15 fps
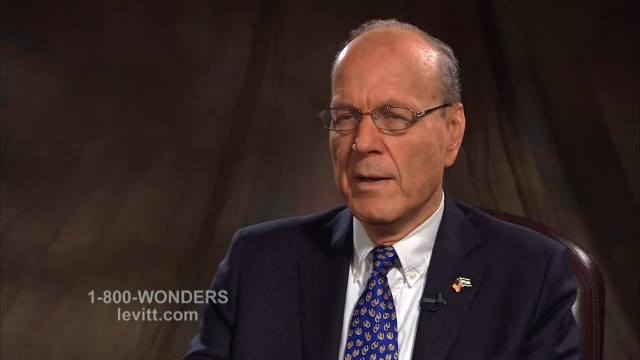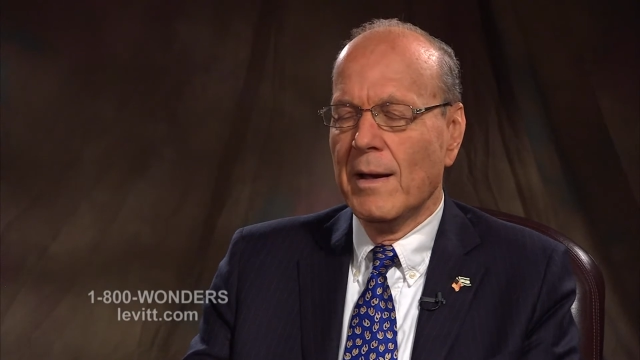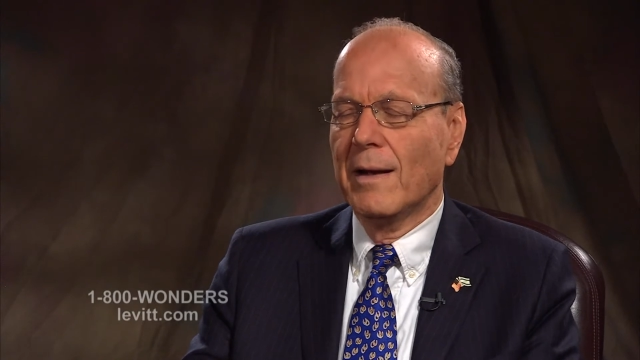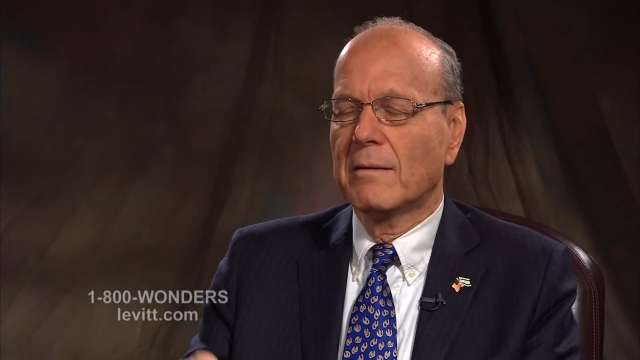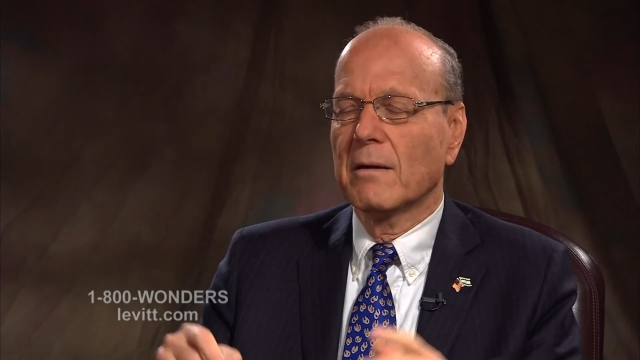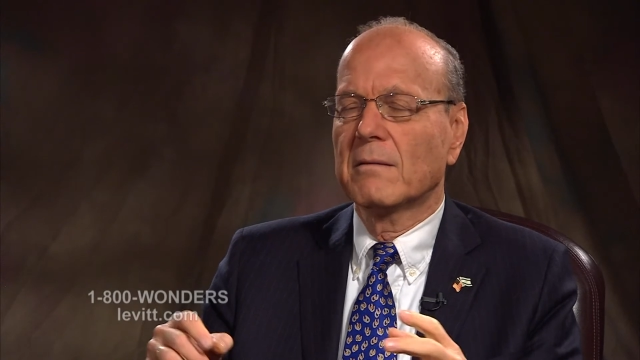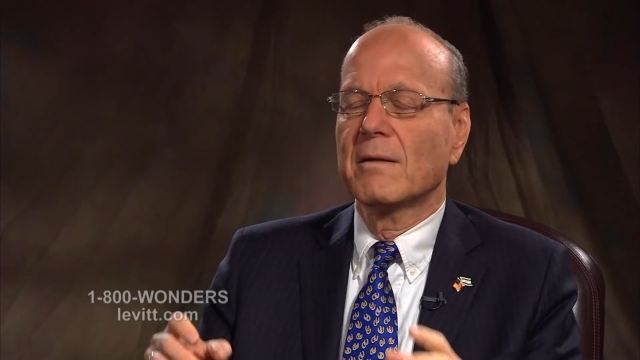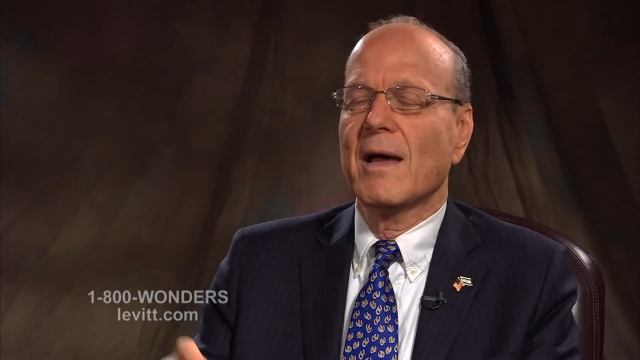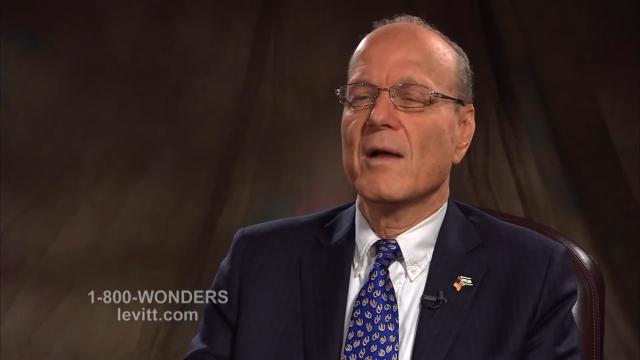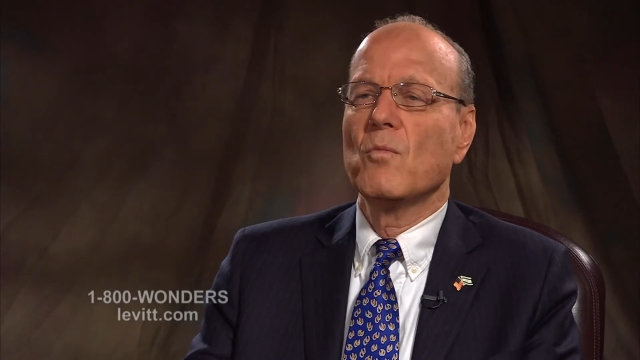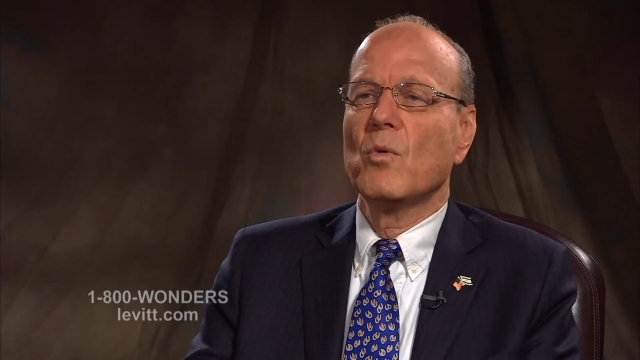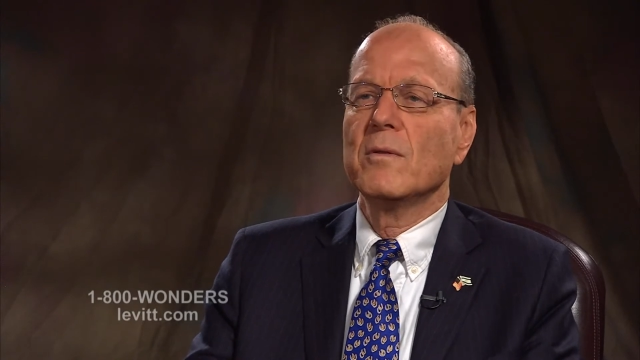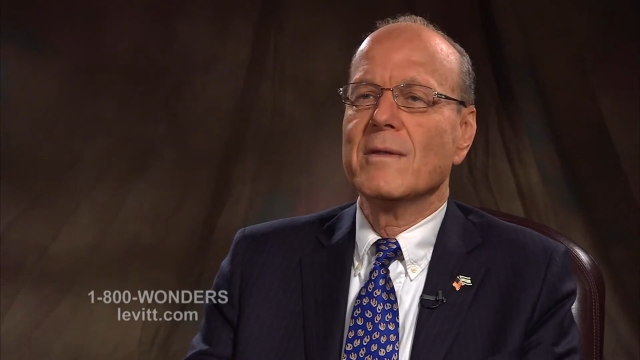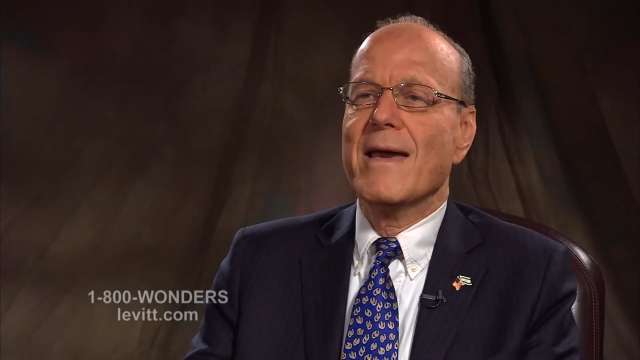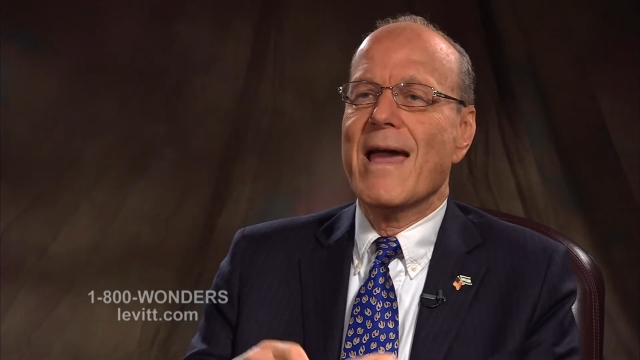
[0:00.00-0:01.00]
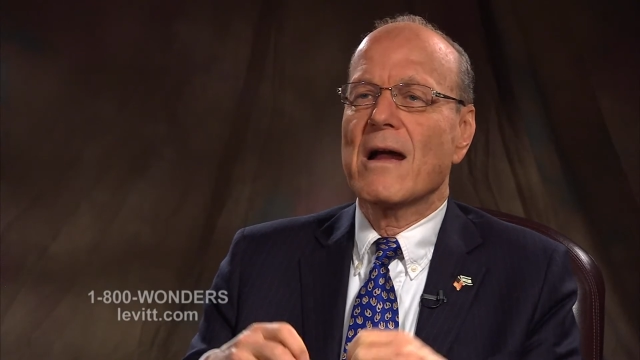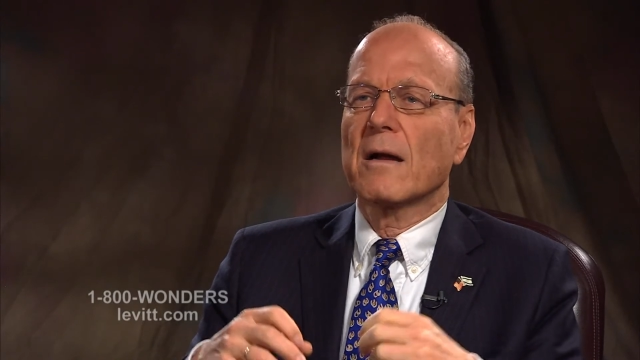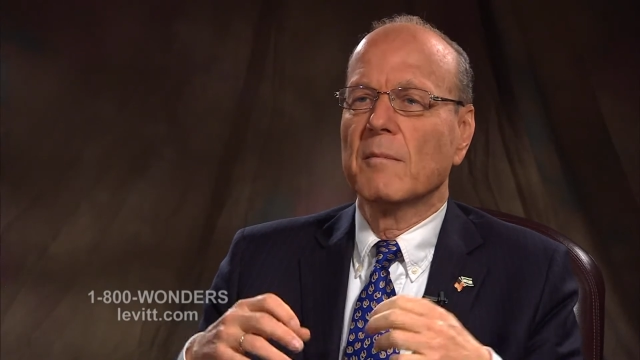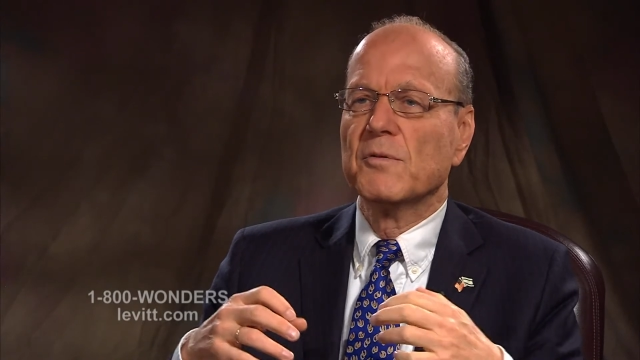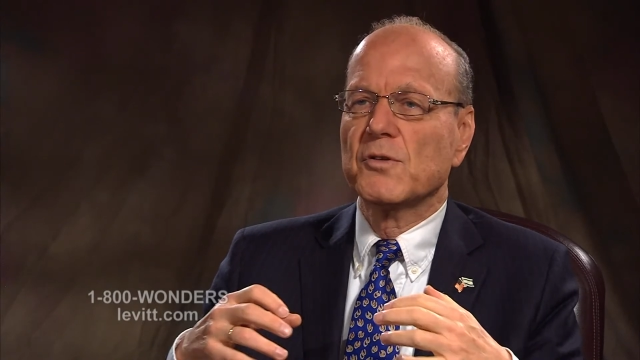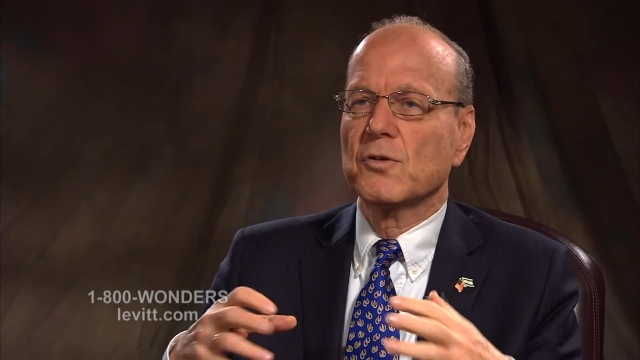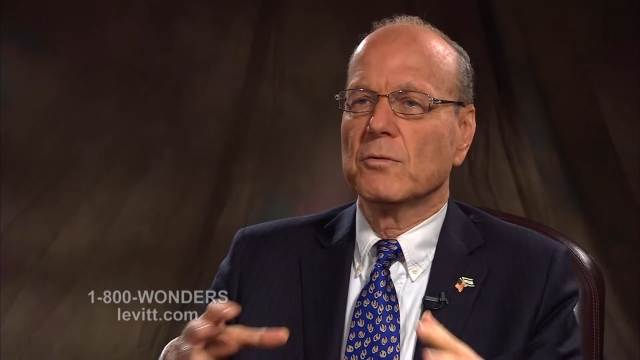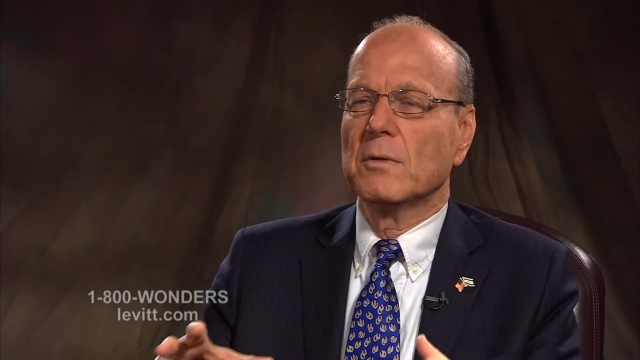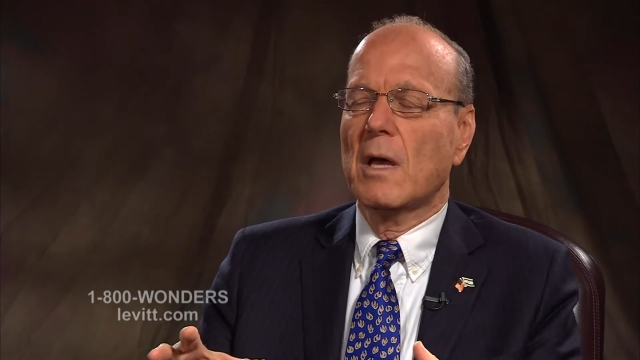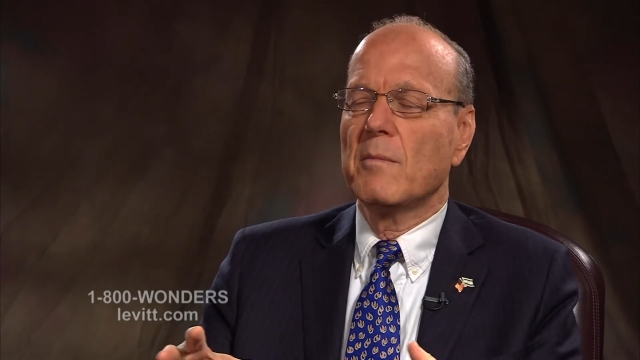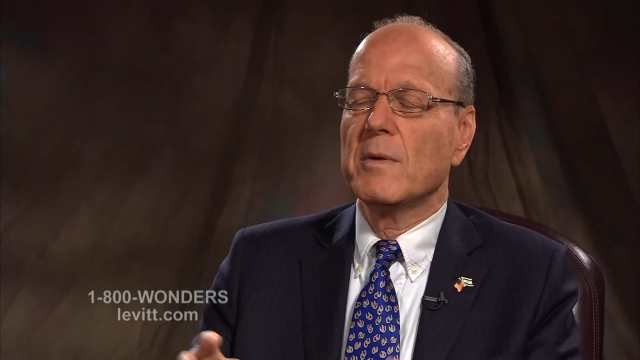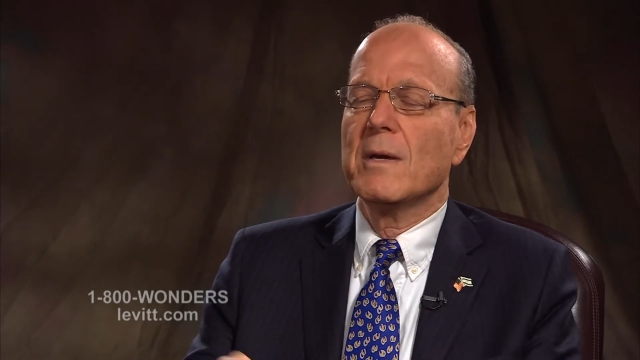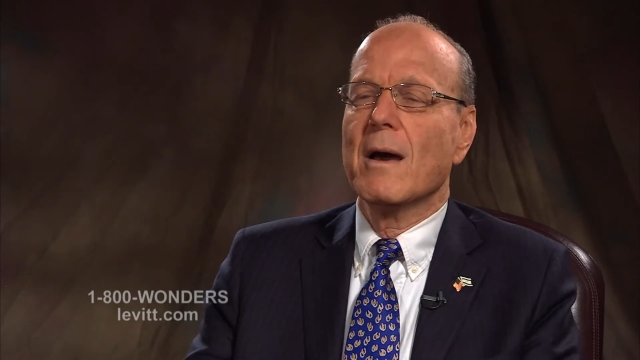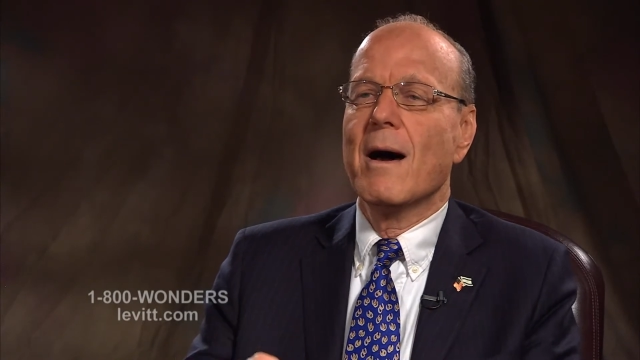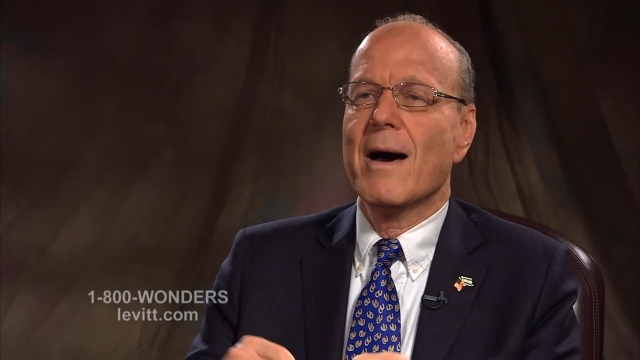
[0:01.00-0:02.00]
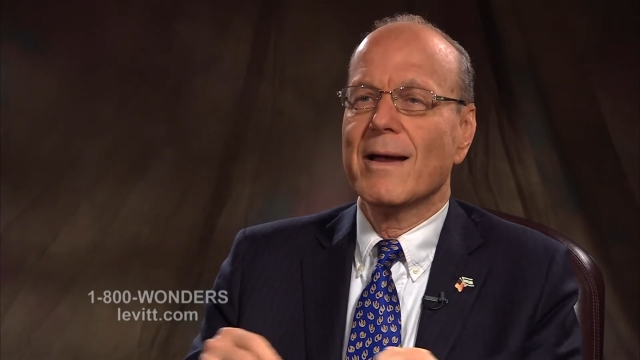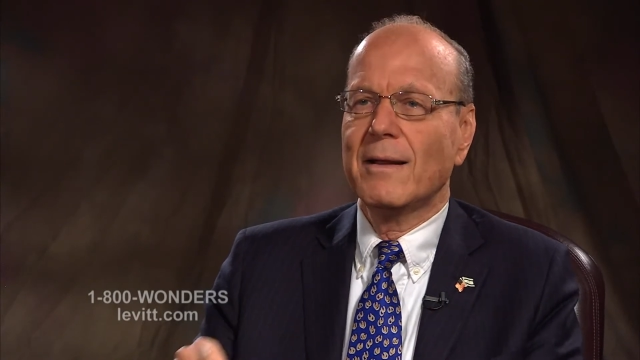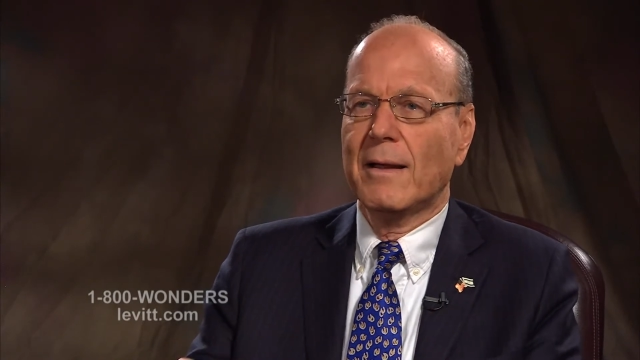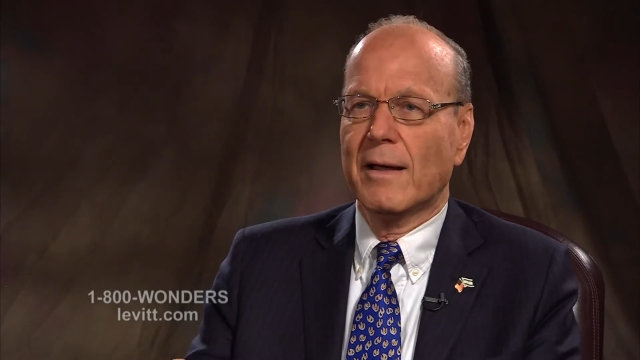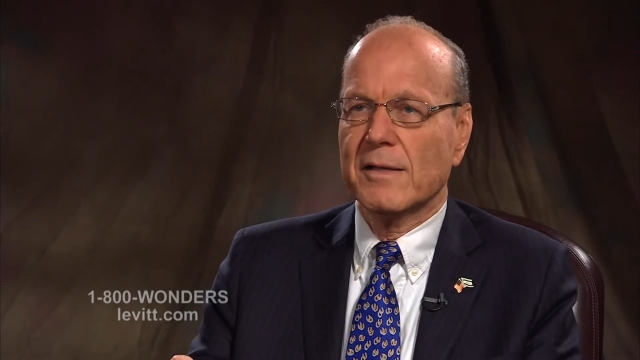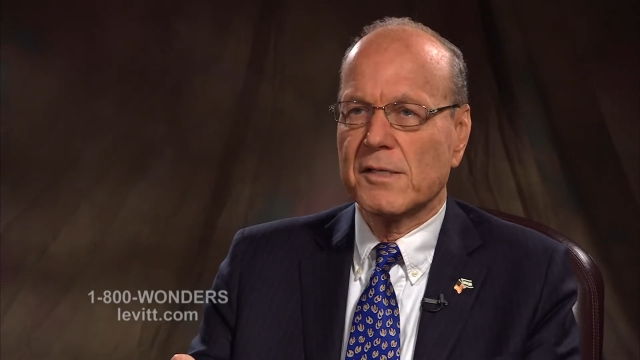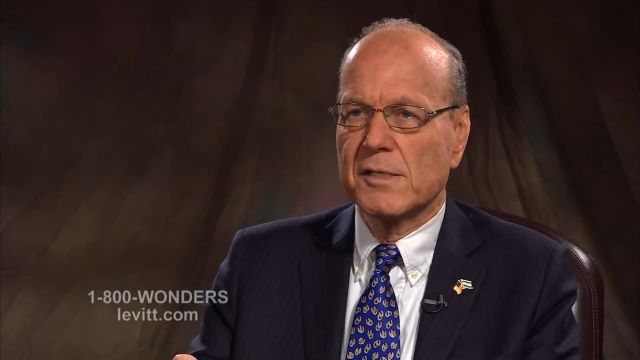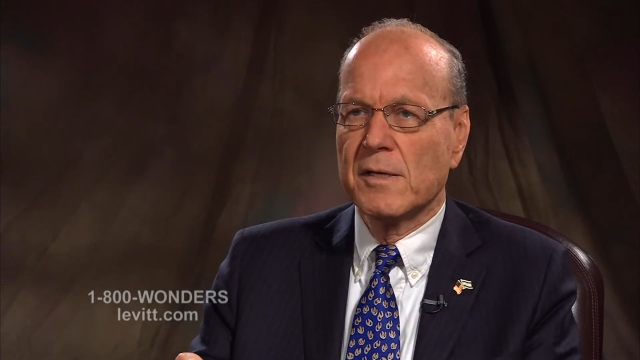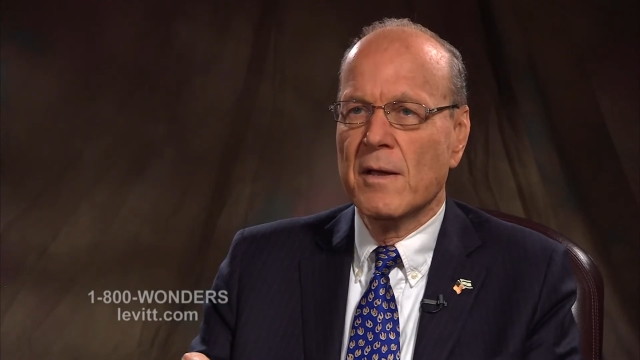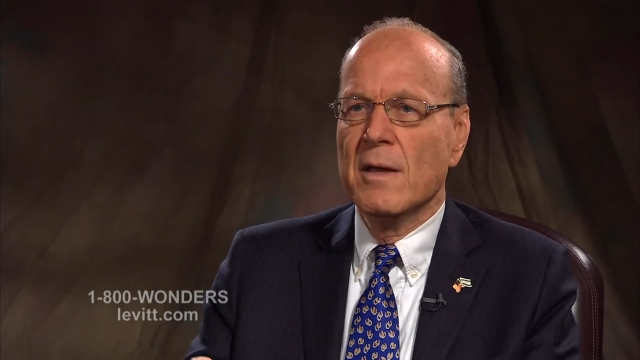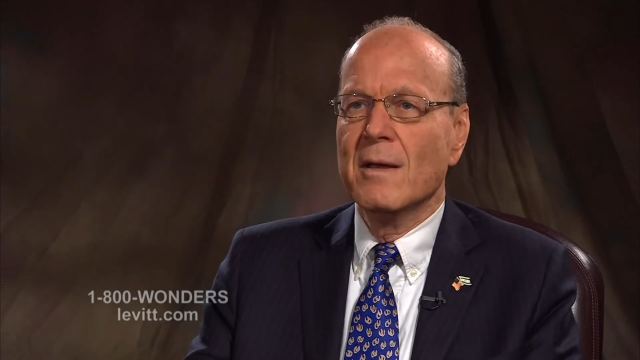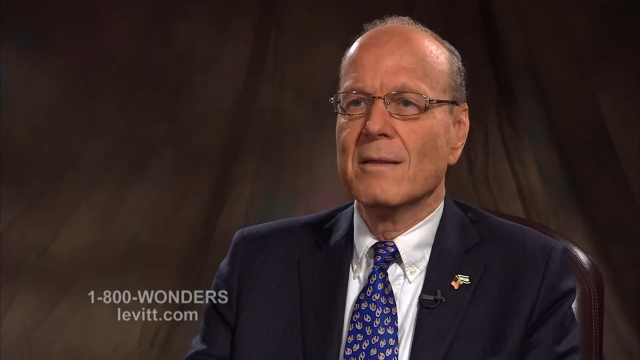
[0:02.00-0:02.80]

at a time when the Arab tsunami highlights